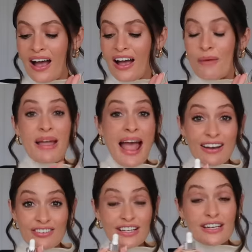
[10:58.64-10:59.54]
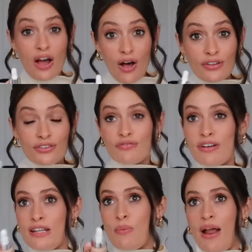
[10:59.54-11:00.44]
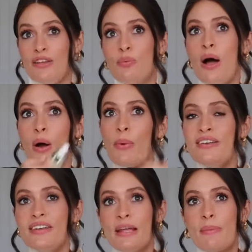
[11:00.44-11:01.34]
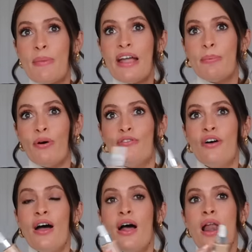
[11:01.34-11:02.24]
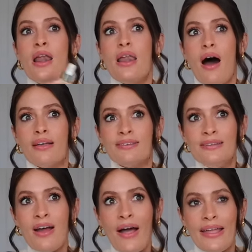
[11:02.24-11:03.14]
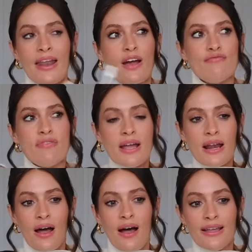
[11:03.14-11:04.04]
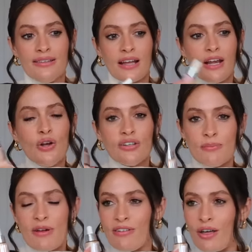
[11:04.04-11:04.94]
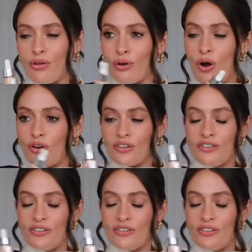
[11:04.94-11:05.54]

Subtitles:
It actually lasts really well as well. I went to take my makeup off last night and I realized, I looked in the mirror and I thought, gosh, I